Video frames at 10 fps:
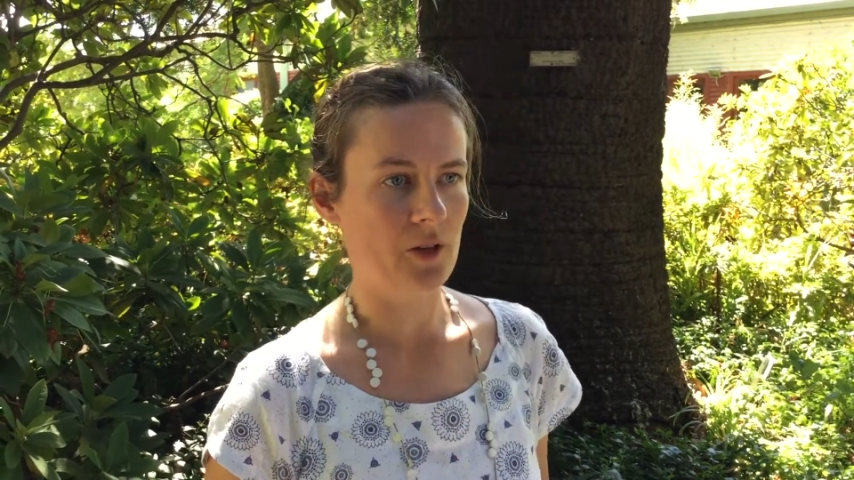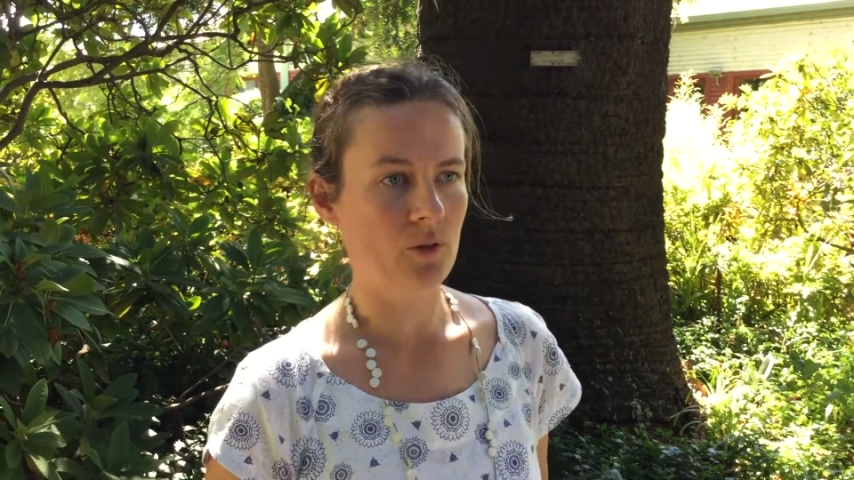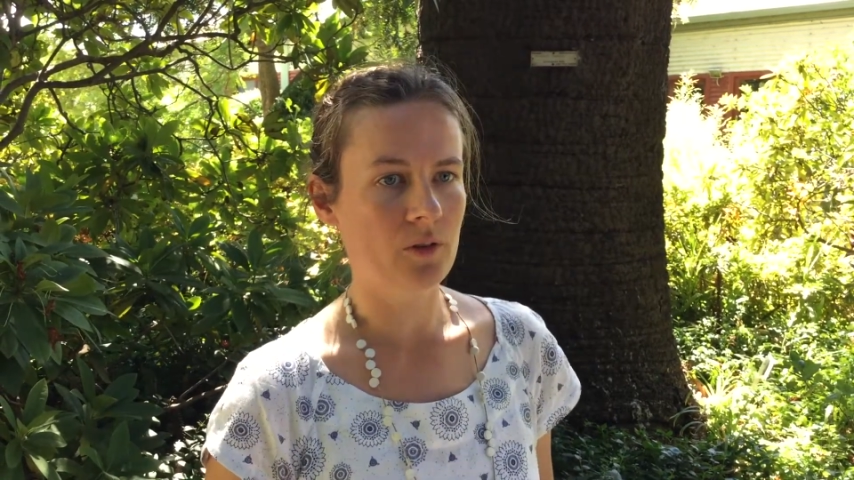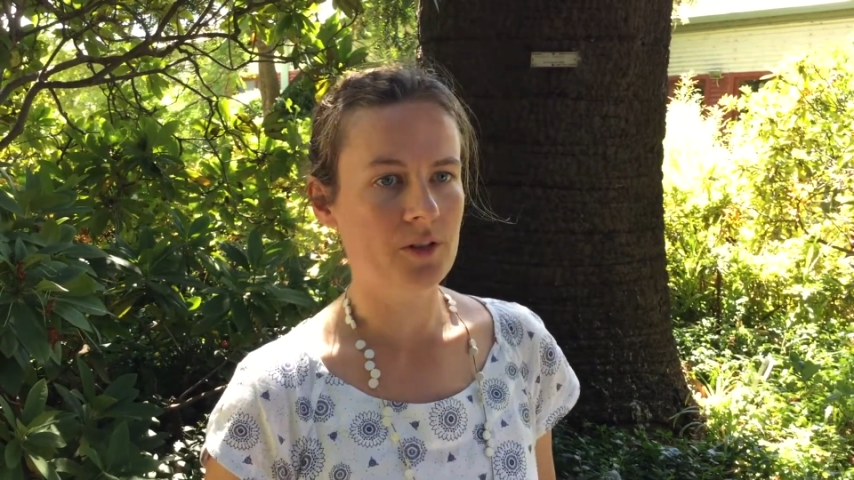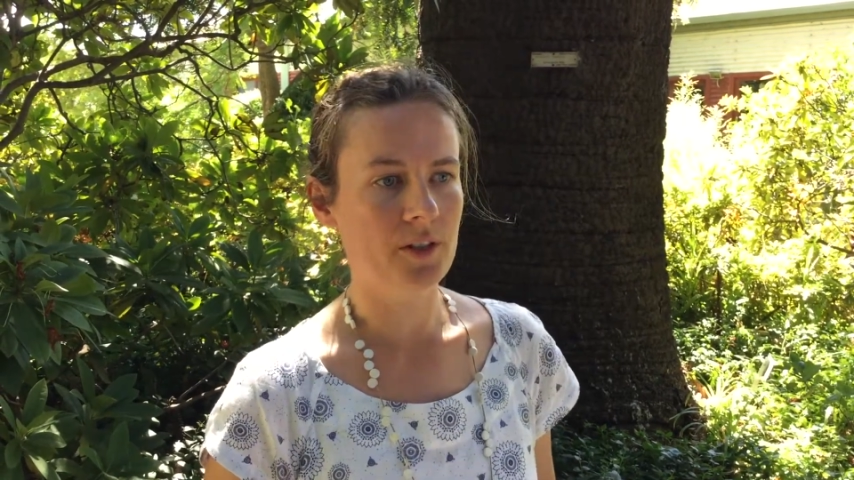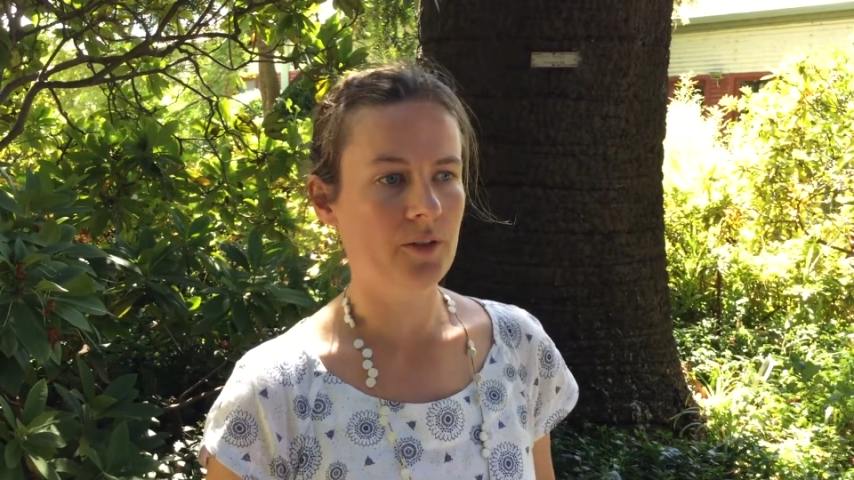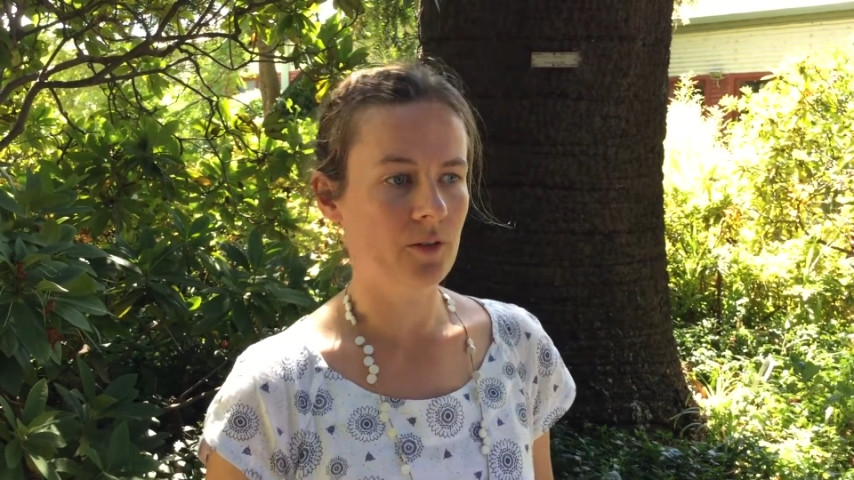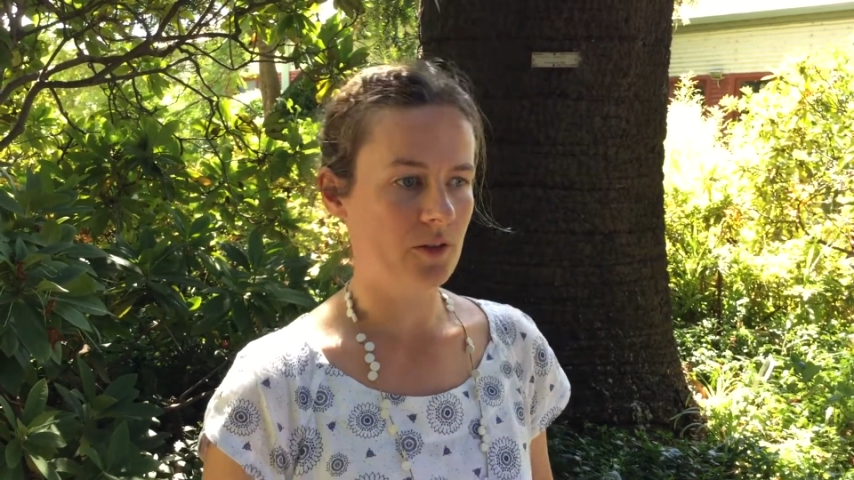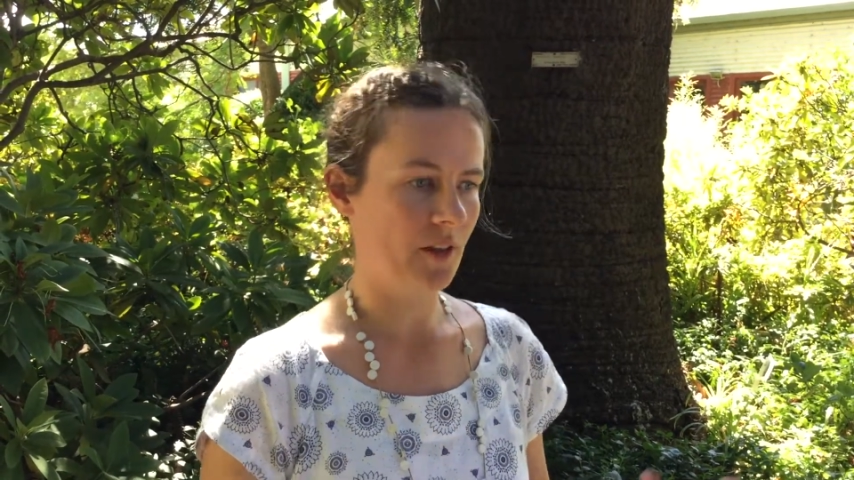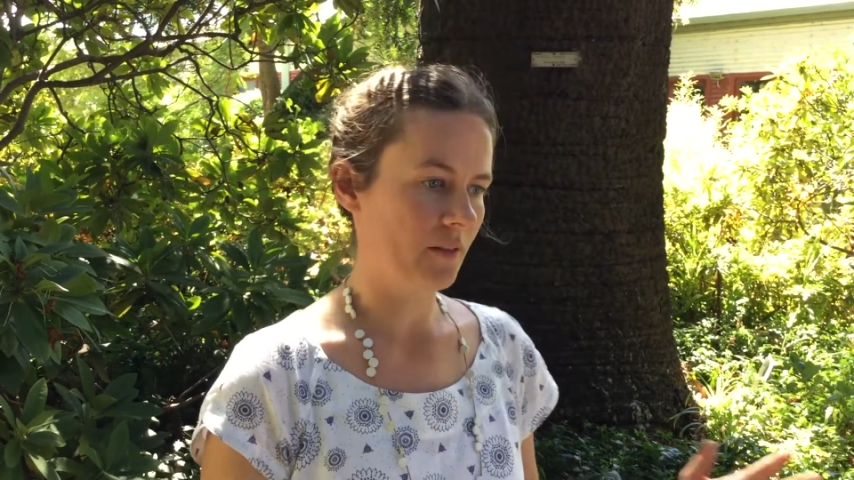hydrology,
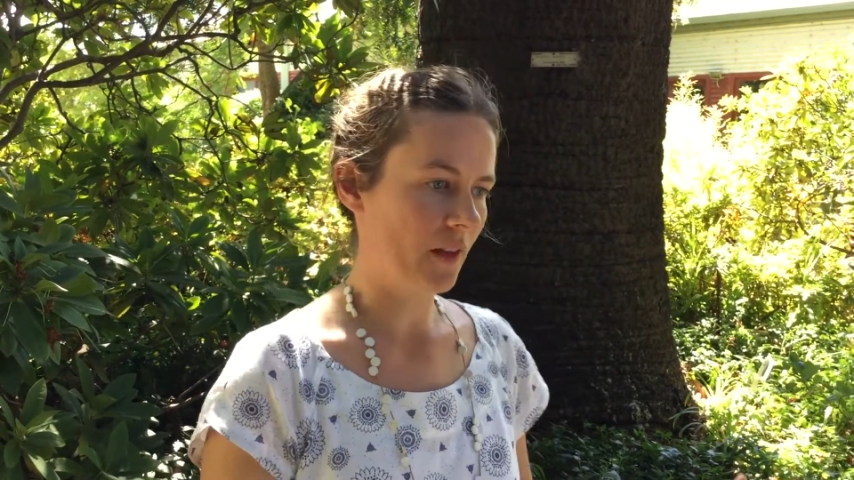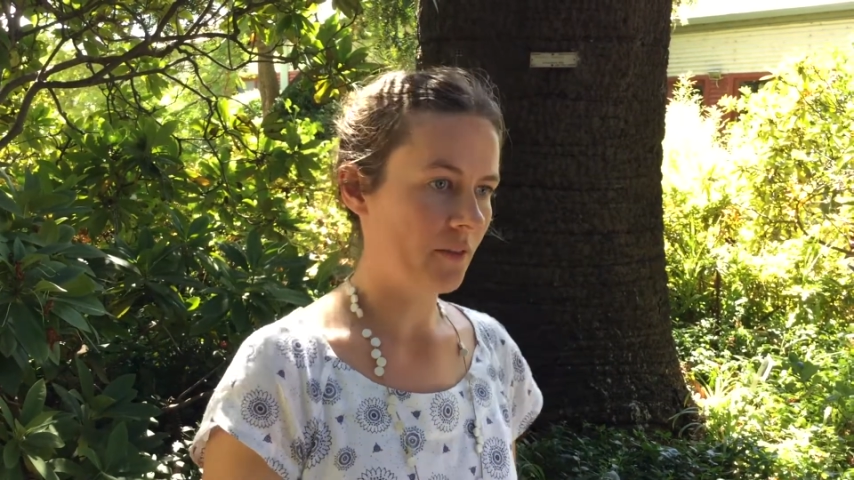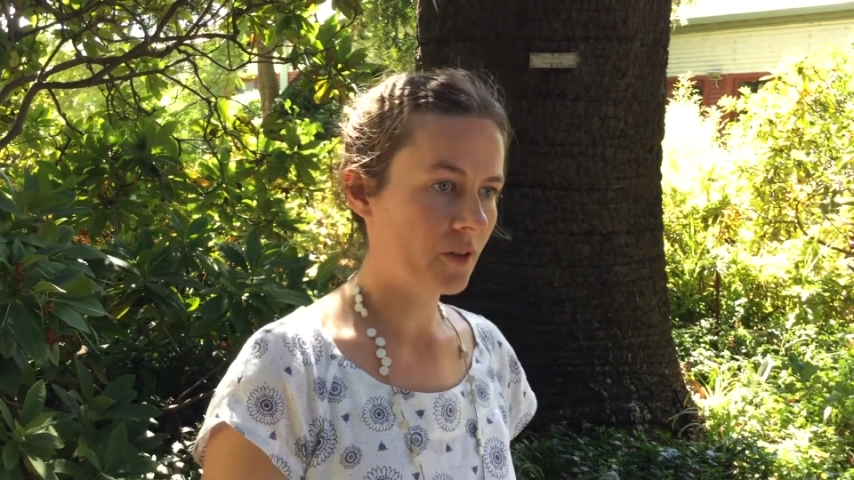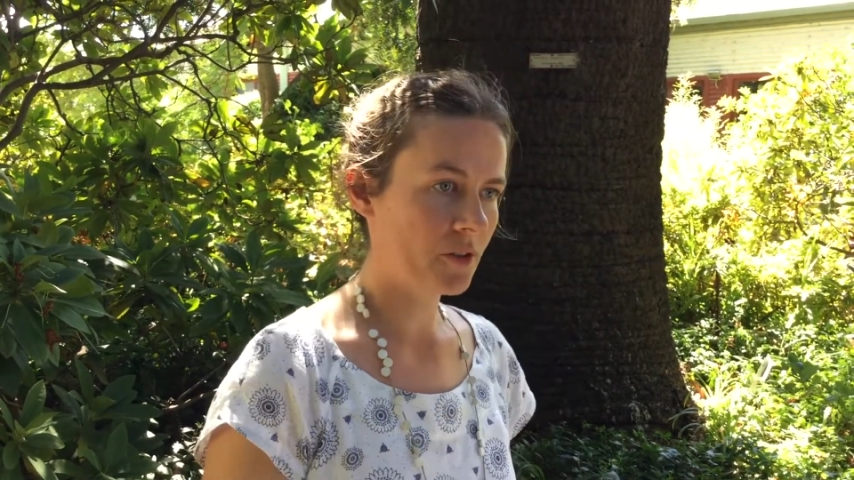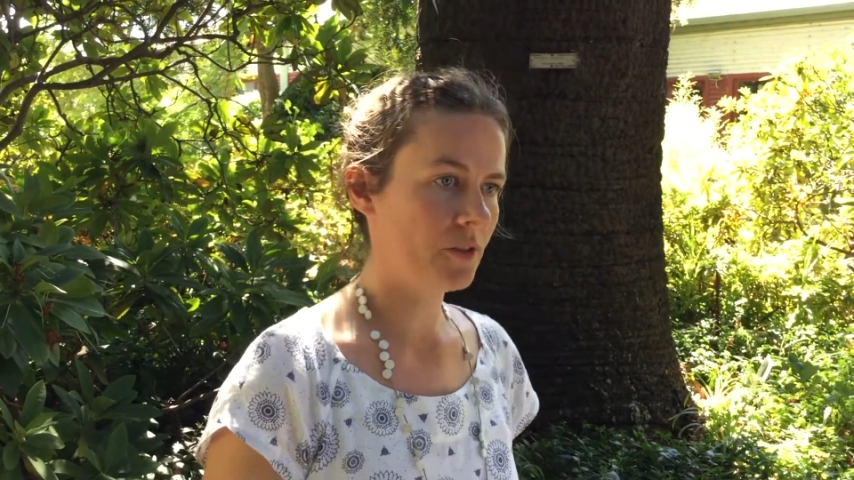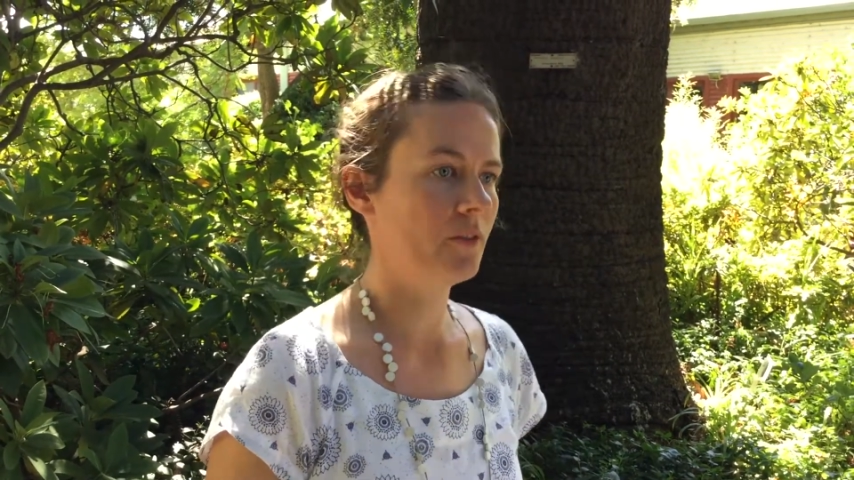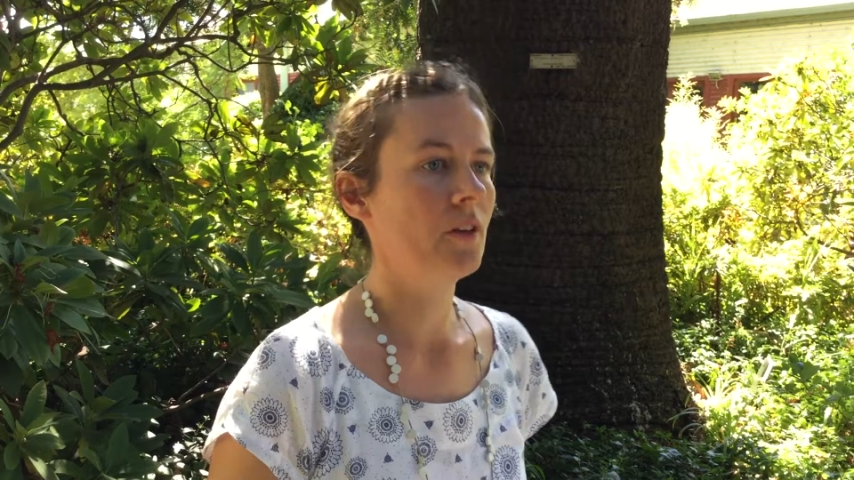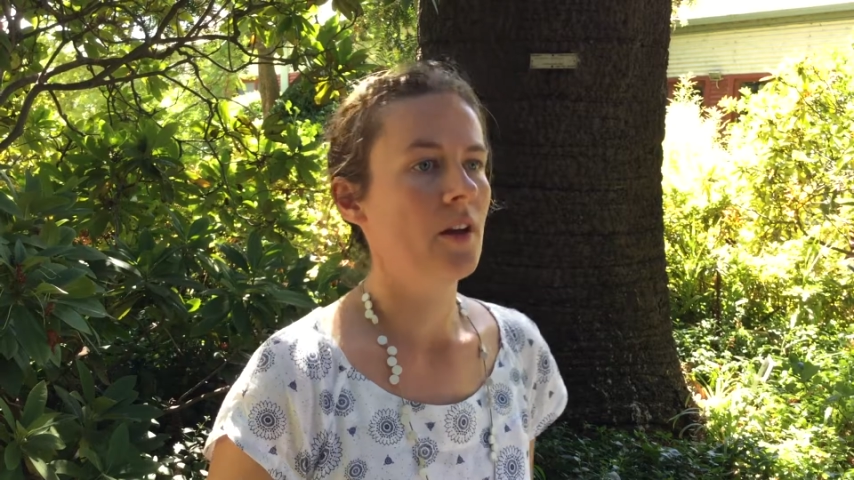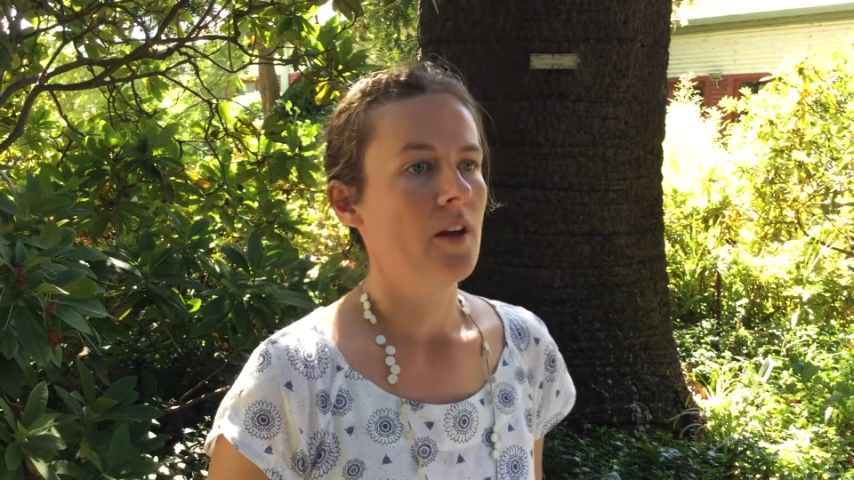such as diversion.